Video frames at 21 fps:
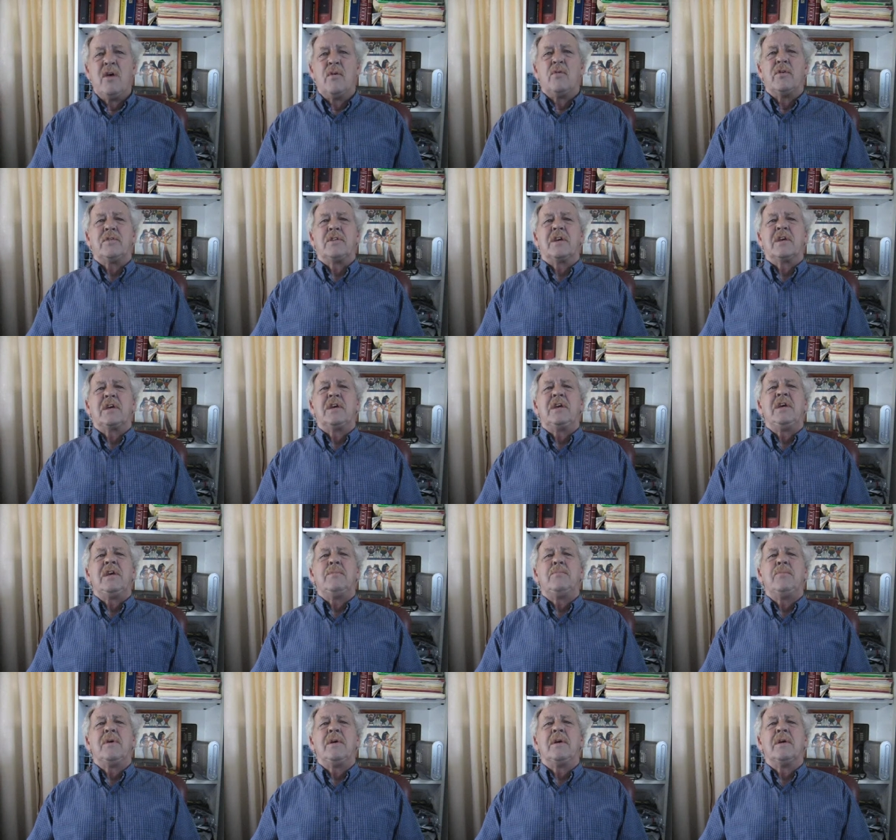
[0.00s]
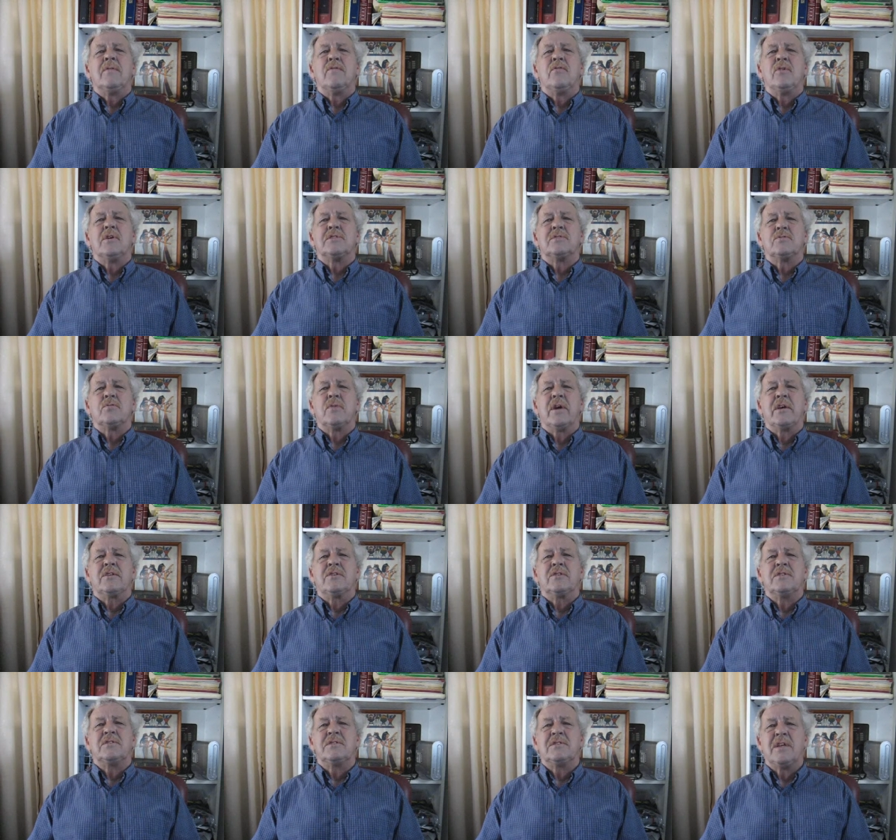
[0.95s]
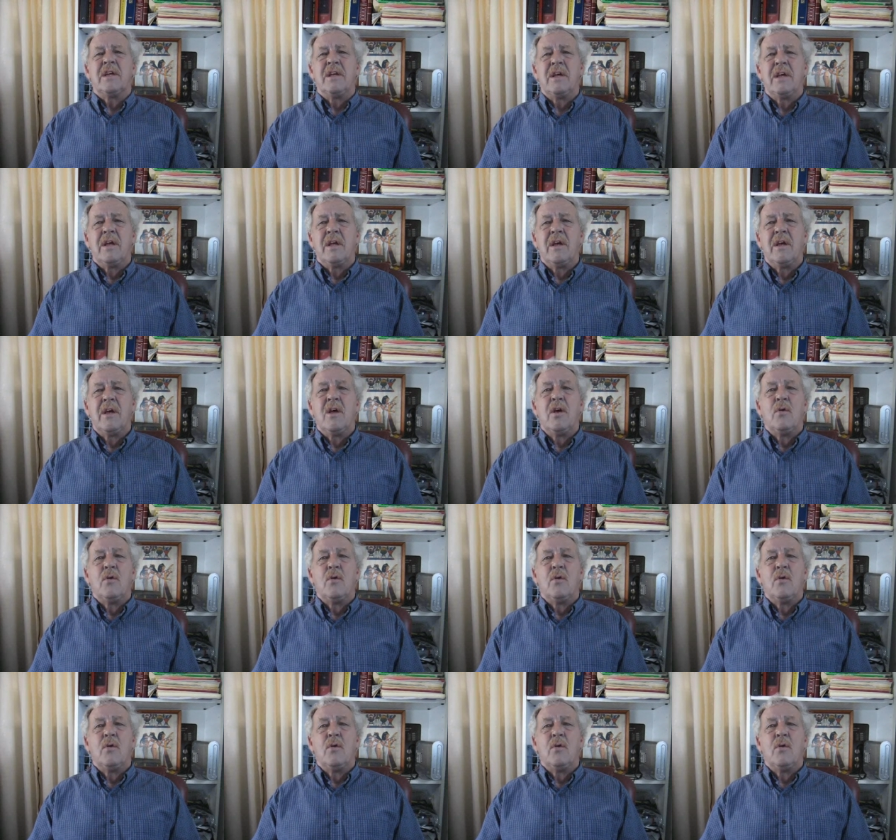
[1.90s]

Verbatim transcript: with the keeping of Resurrection Sunday,